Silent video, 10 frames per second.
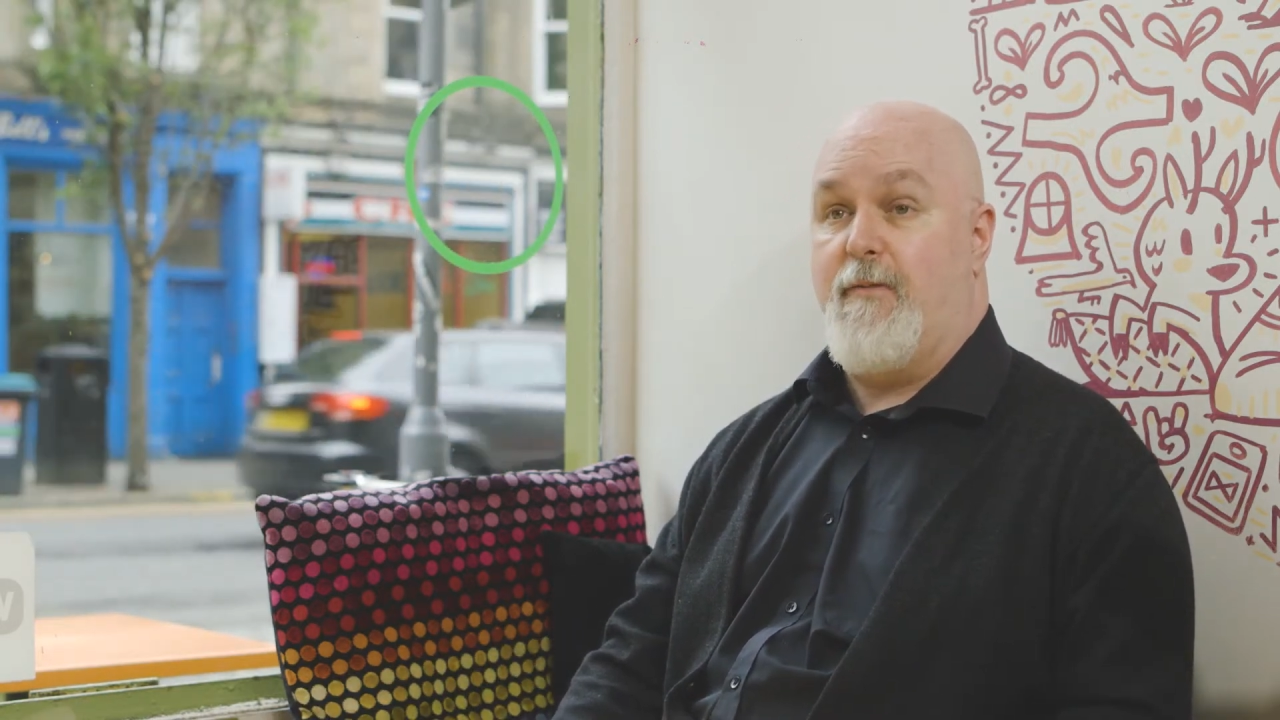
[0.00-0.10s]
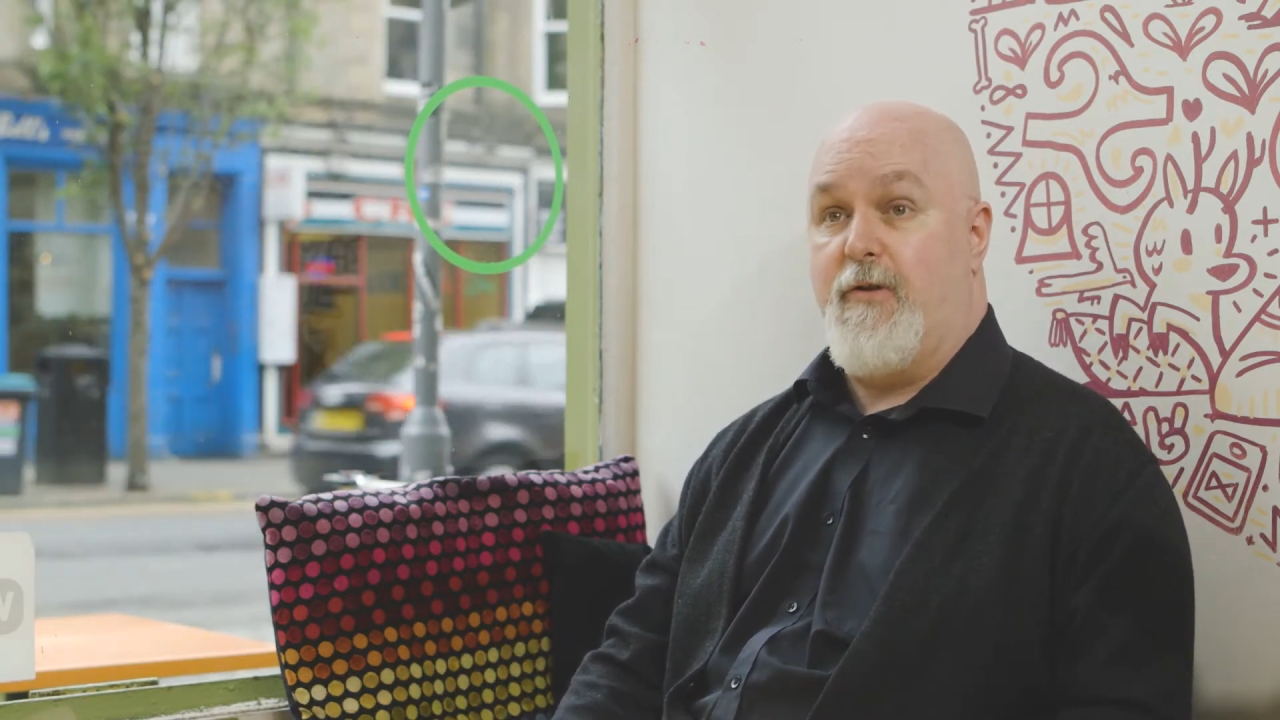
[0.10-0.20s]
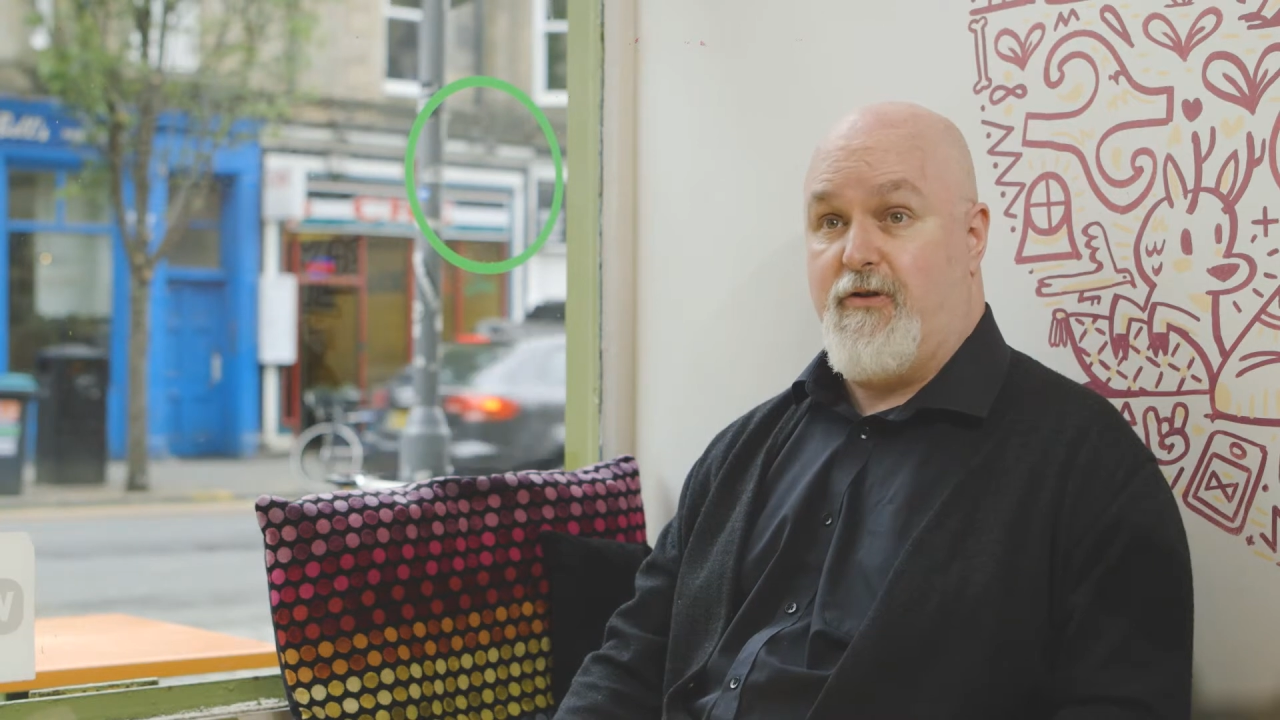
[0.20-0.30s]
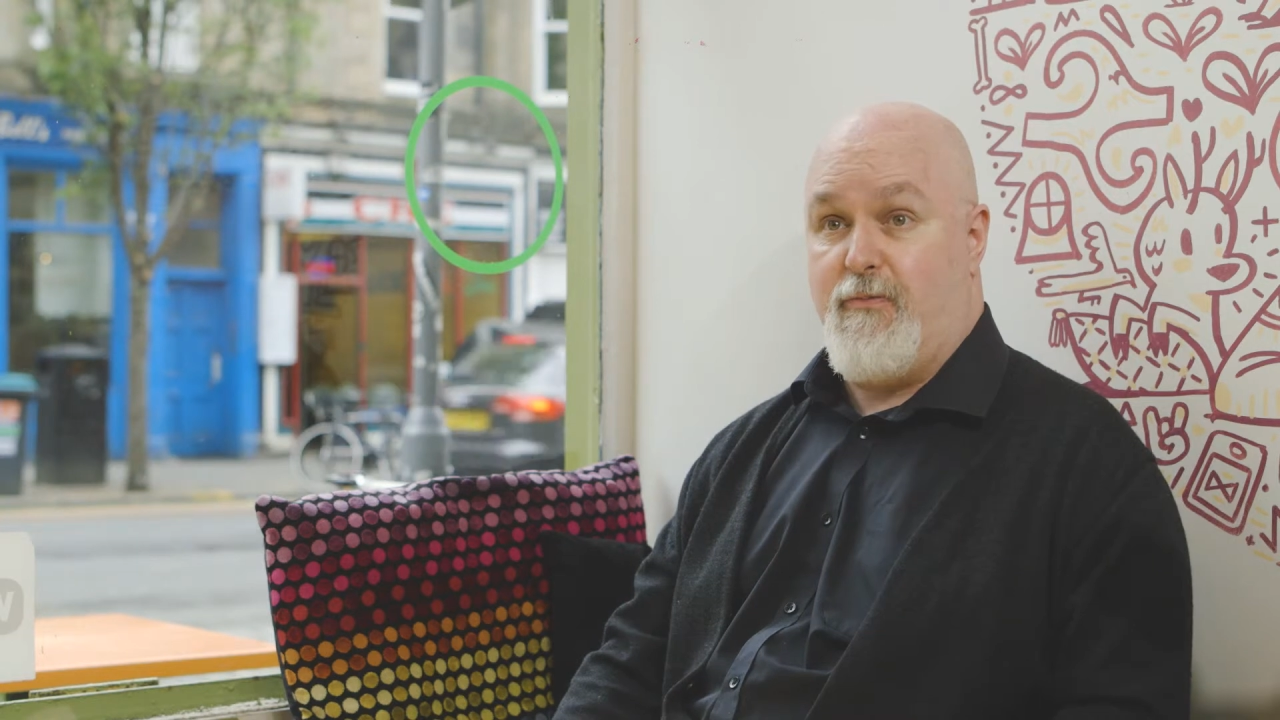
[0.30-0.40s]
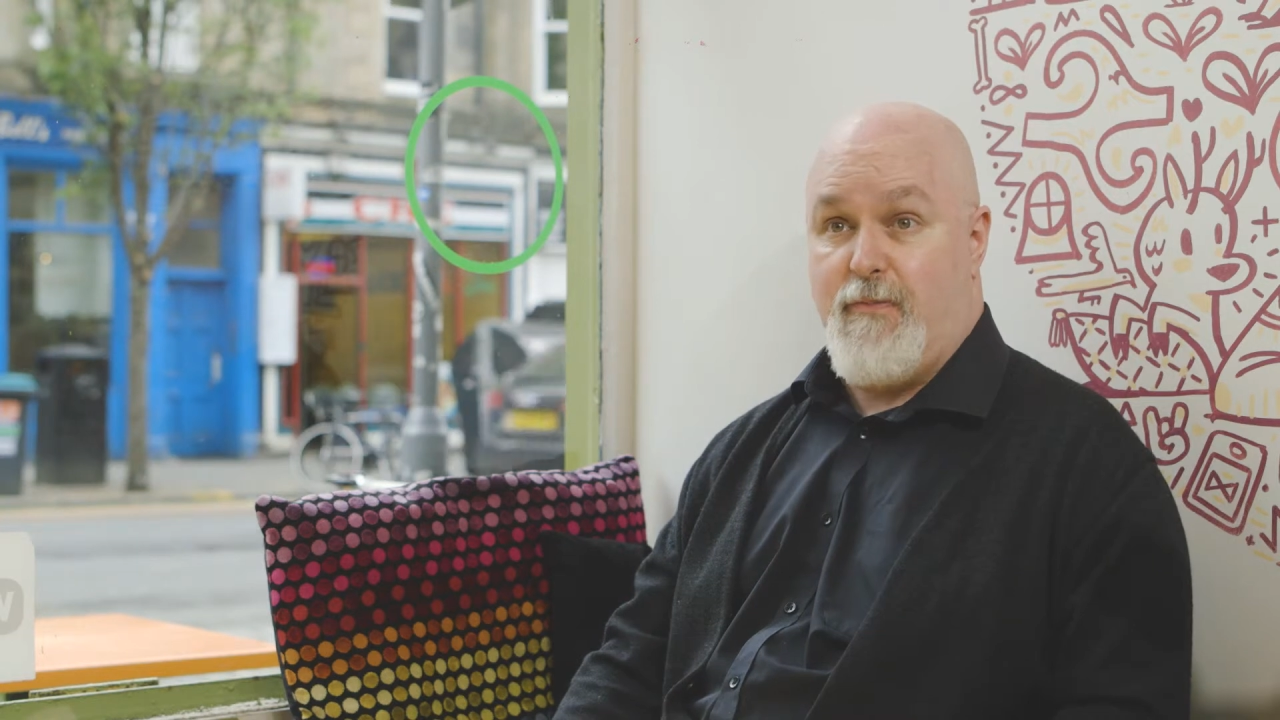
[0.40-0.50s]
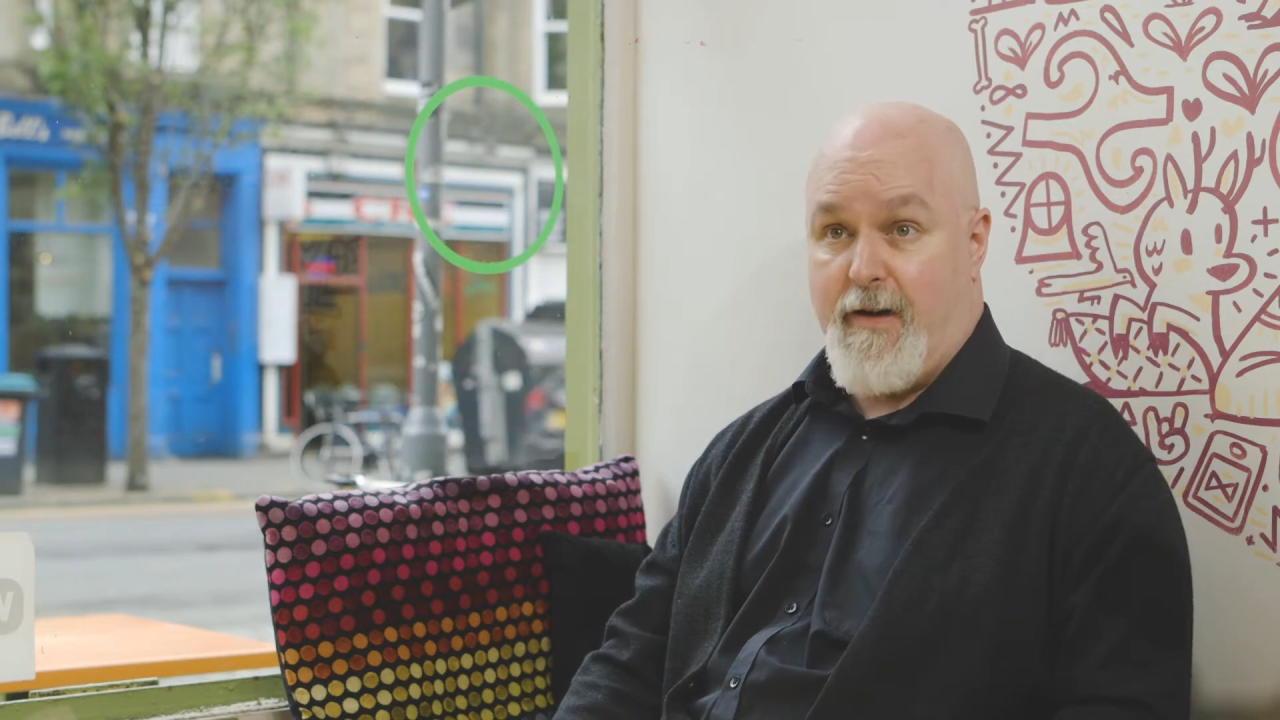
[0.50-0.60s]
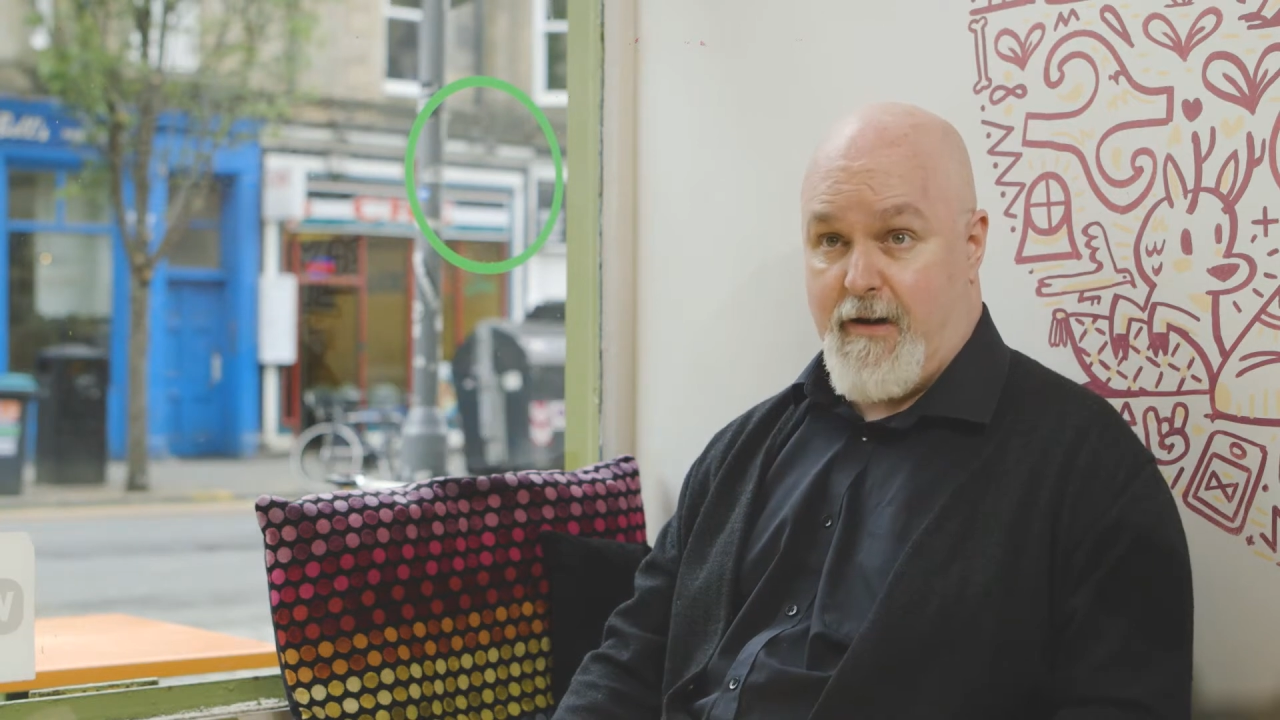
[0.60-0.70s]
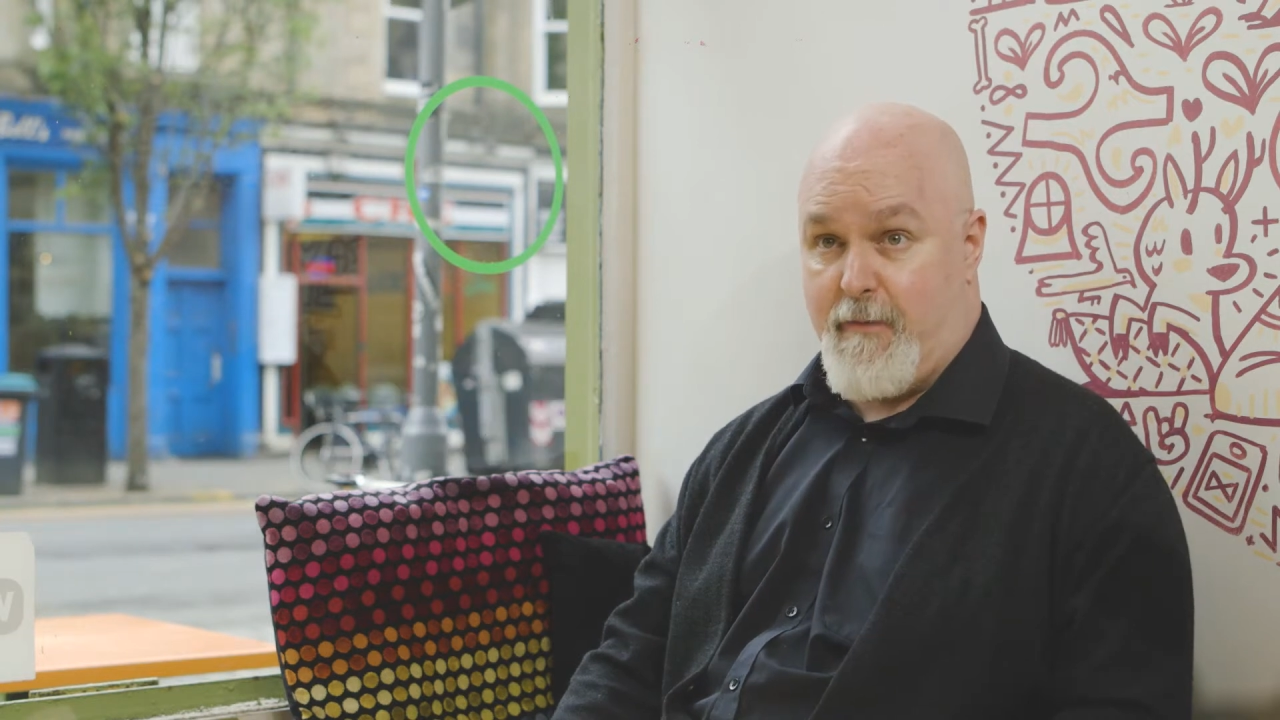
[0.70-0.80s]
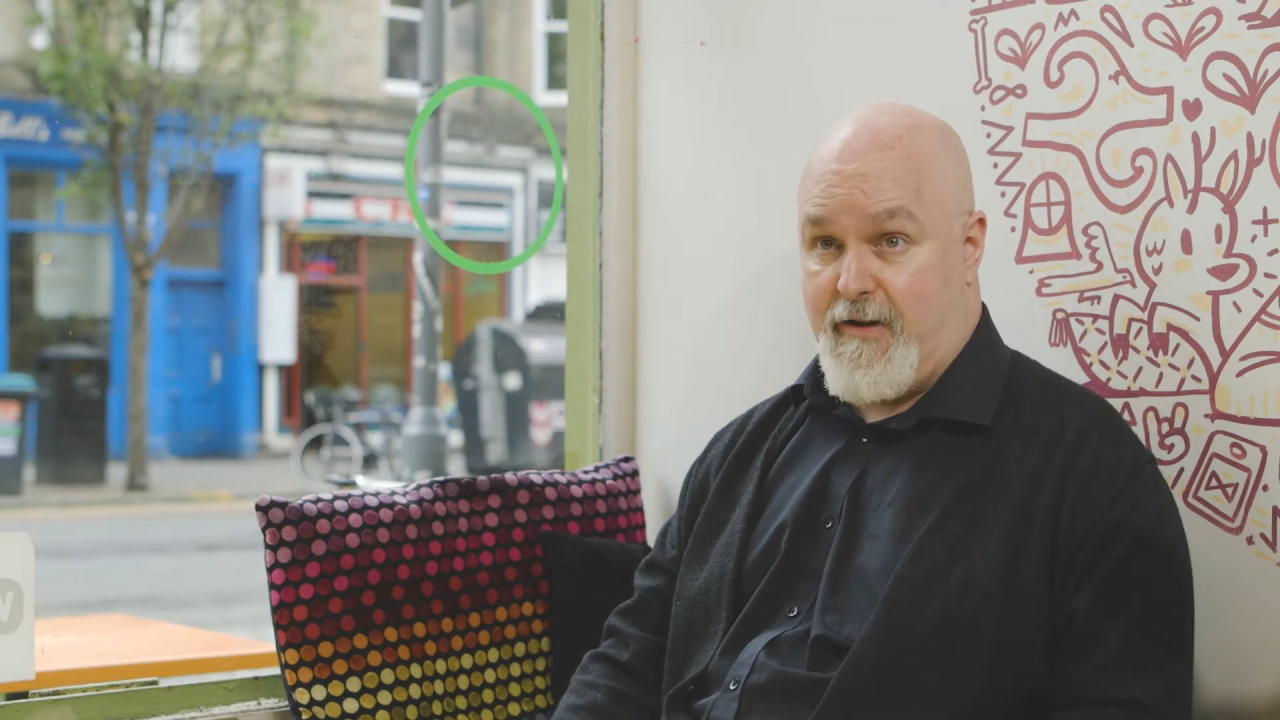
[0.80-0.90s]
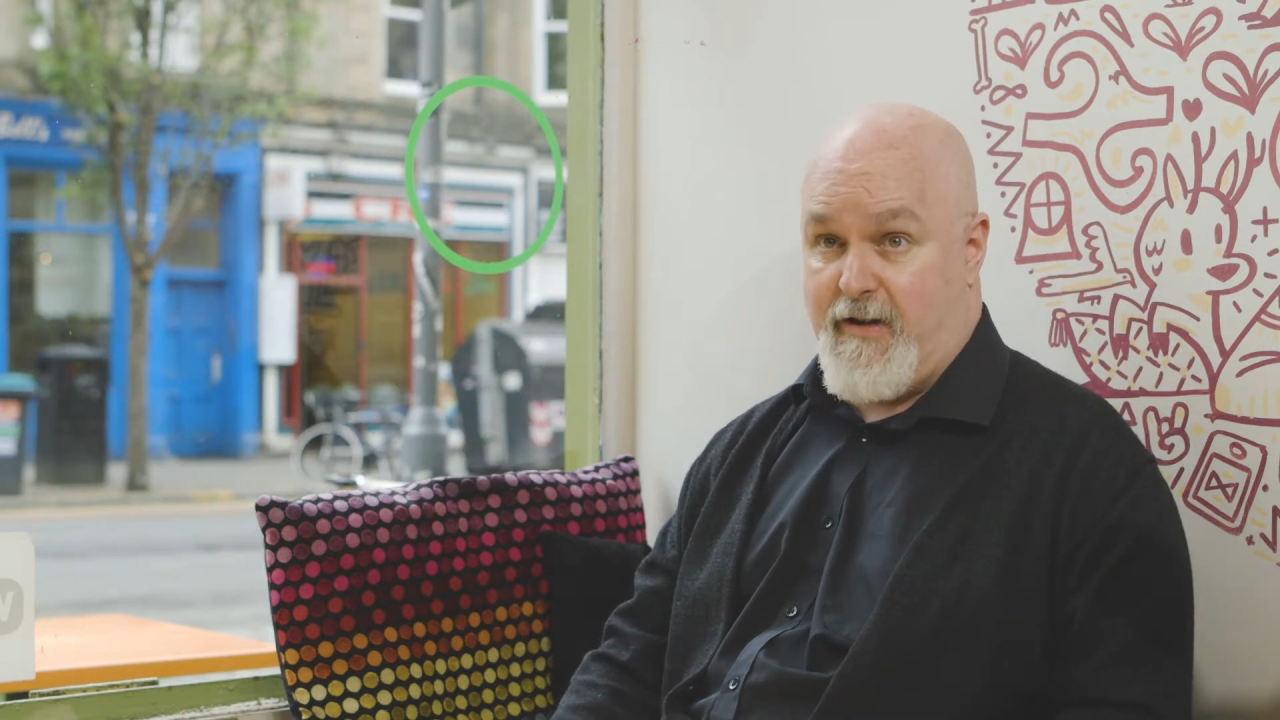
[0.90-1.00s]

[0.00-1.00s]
many